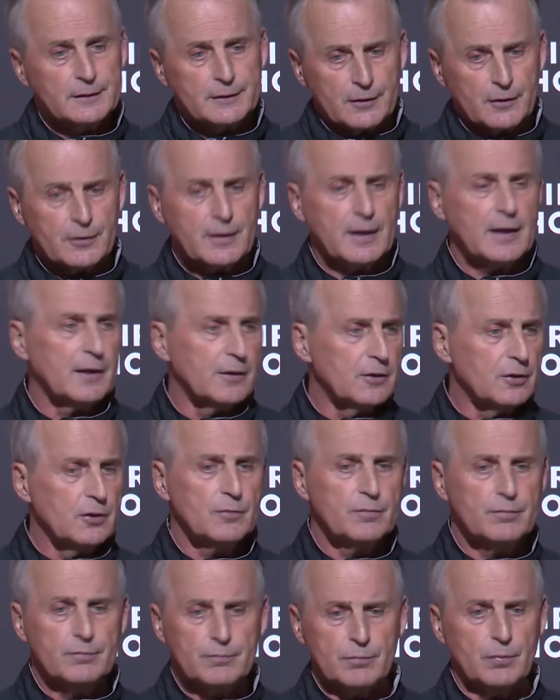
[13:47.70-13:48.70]
again,
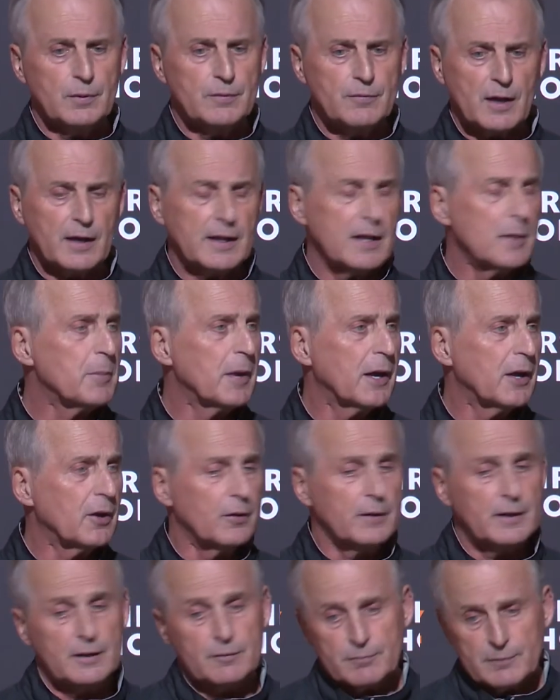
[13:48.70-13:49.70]
you we've got to get better.
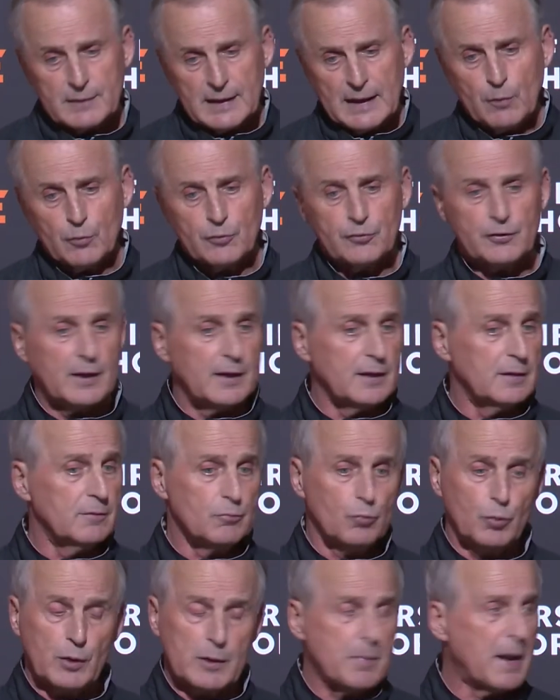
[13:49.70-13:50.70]
And it, I would say
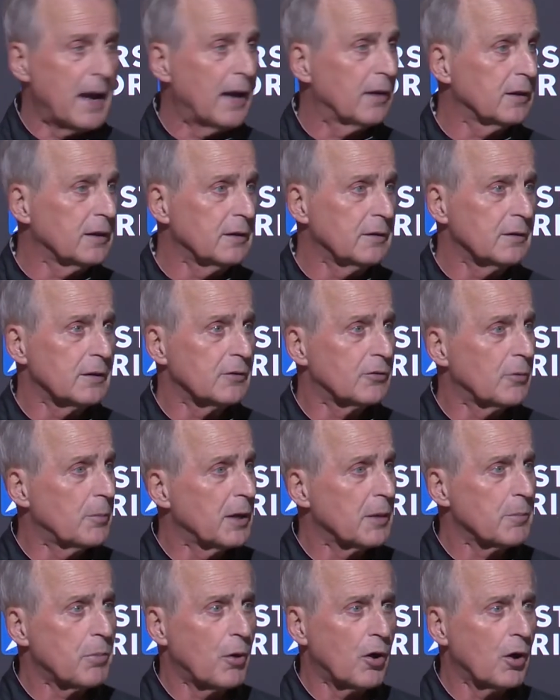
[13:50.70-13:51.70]
rebounding is a
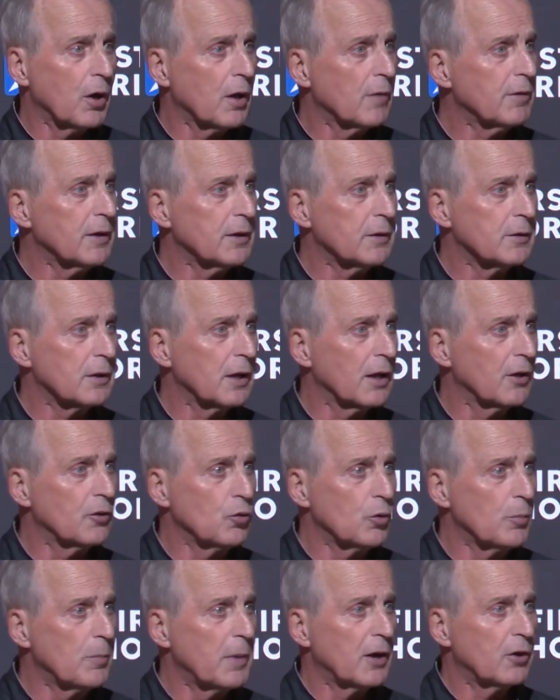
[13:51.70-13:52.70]
big part of it. You got to
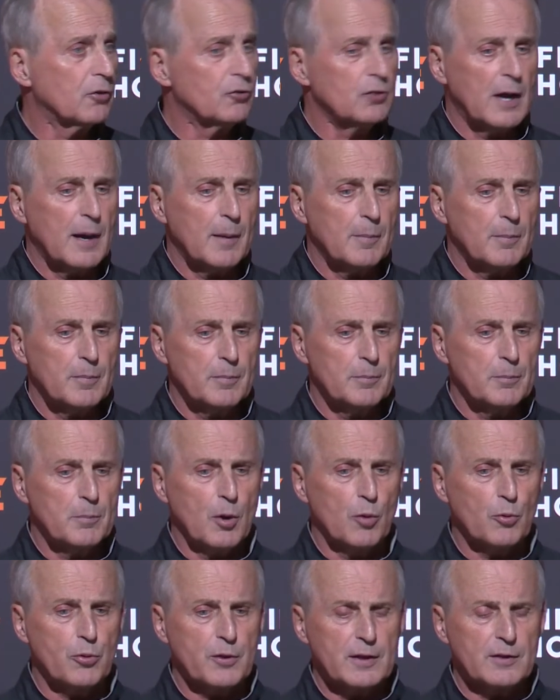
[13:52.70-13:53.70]
do a better job
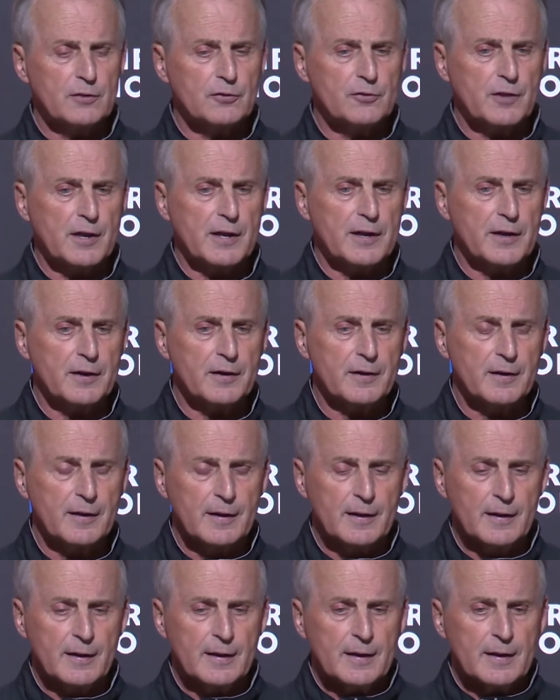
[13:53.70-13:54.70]
both ends there,
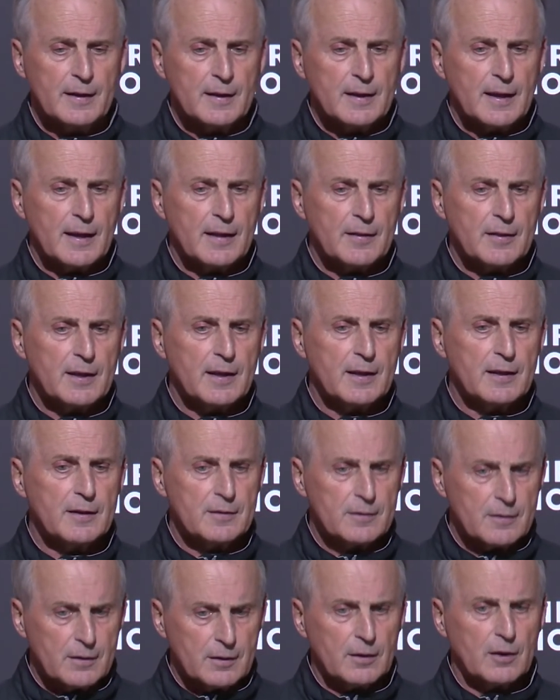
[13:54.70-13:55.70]
and
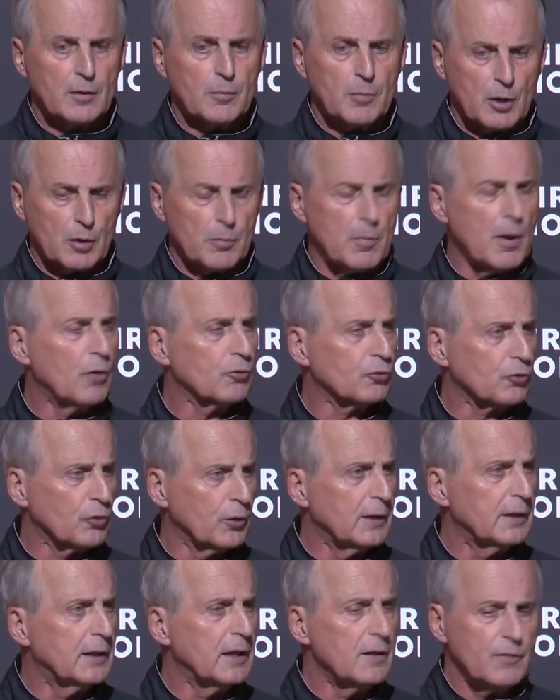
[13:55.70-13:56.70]
then our, our ball
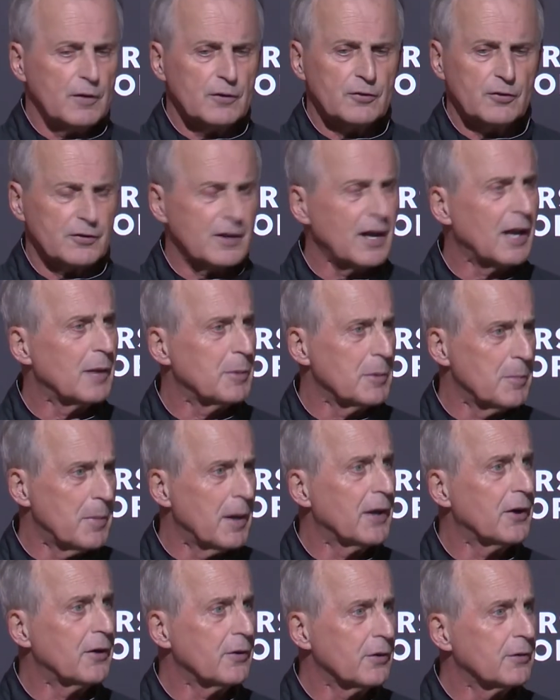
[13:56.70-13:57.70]
screen defense has got to be
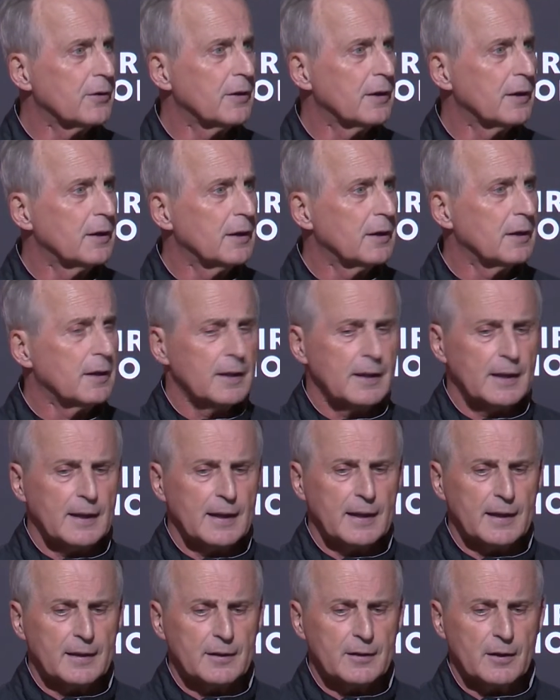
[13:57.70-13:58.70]
better,
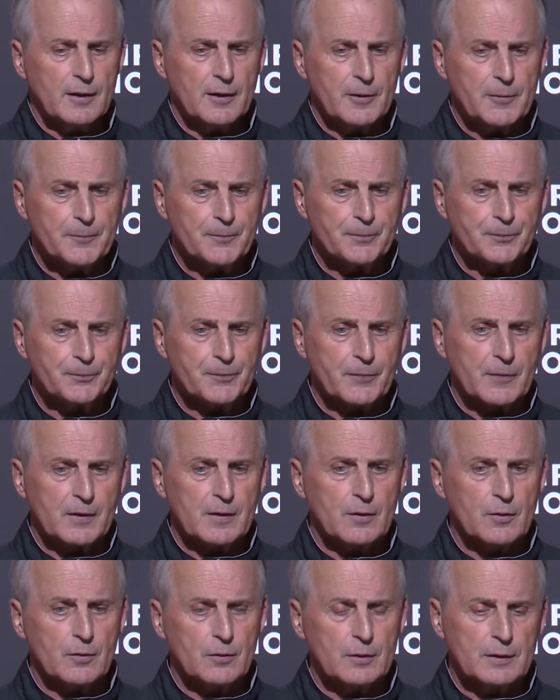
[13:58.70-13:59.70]
and. Um,
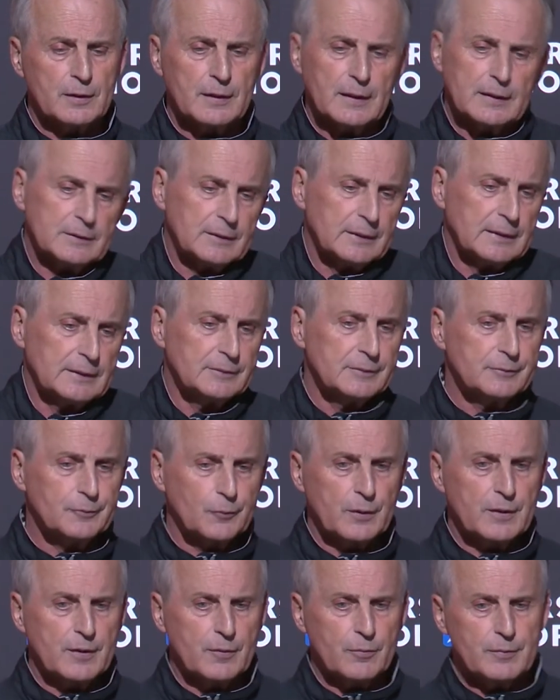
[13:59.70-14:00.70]

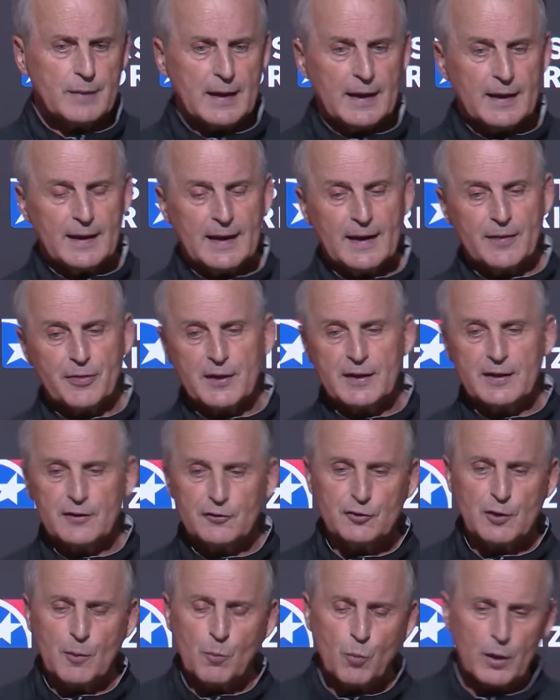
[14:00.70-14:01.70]
we, I, I think in
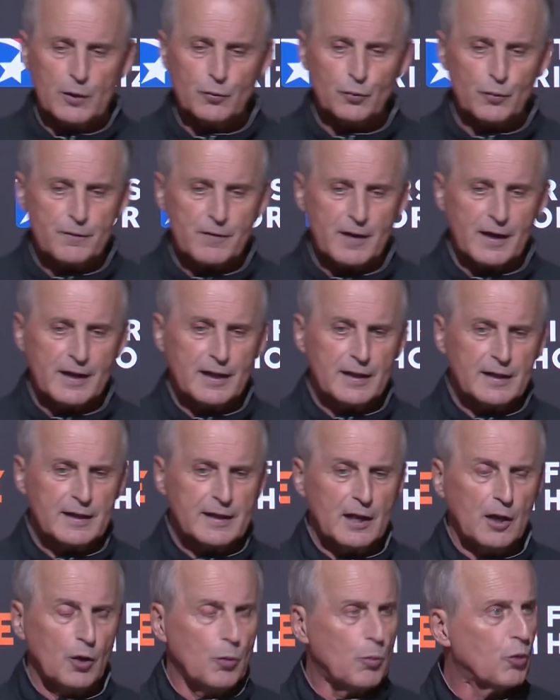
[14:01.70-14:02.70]
some ways we've got to
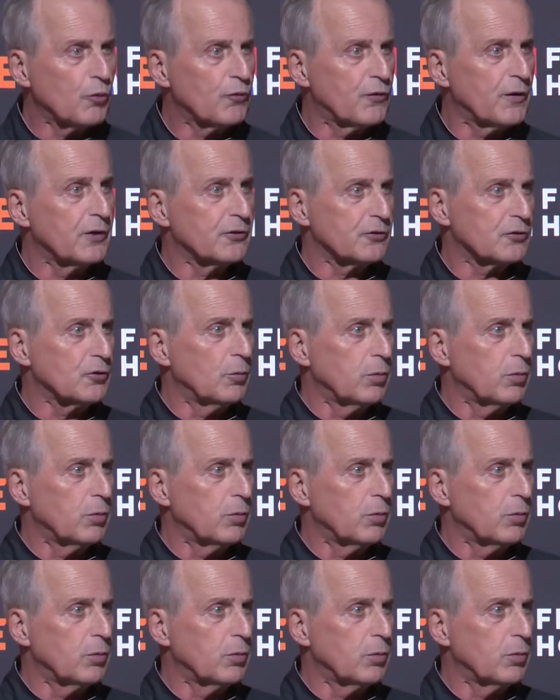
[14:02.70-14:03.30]
get a little more physical,